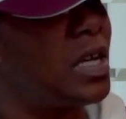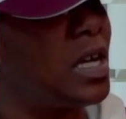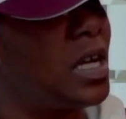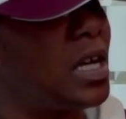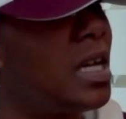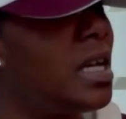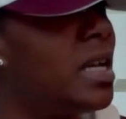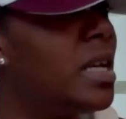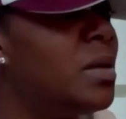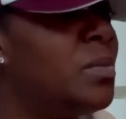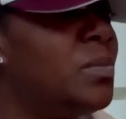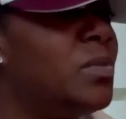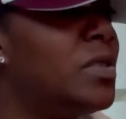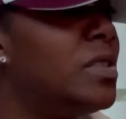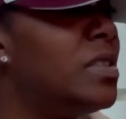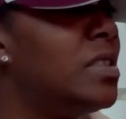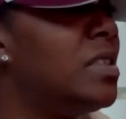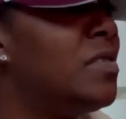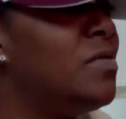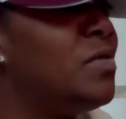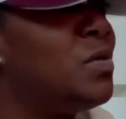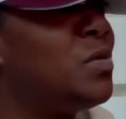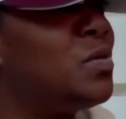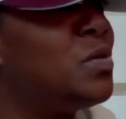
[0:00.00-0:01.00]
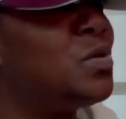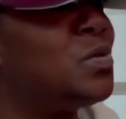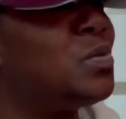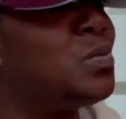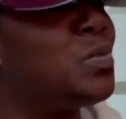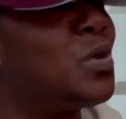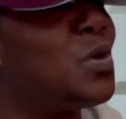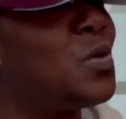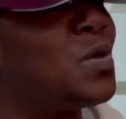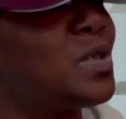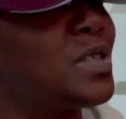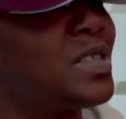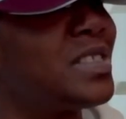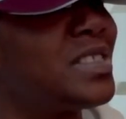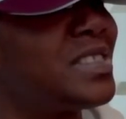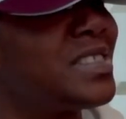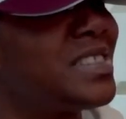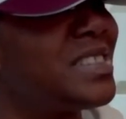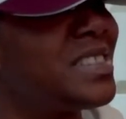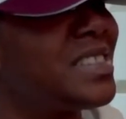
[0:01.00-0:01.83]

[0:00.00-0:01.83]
I didn't believe it was broken.